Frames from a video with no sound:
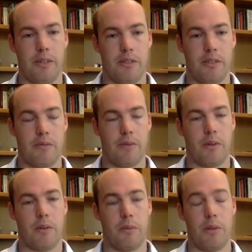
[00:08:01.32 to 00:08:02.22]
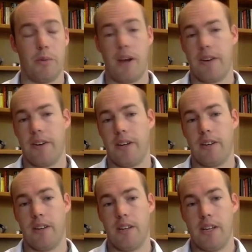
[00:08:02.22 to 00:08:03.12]
us for
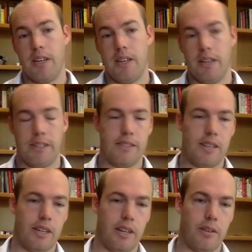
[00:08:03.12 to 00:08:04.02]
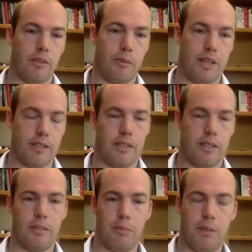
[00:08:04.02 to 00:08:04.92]
rewiring and send out the rest of
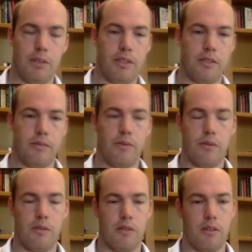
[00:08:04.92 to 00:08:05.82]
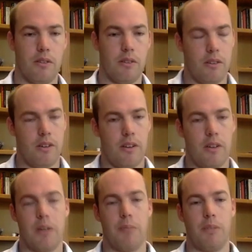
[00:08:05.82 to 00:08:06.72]
the components for
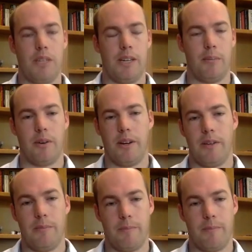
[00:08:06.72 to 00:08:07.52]
the complete upgrade.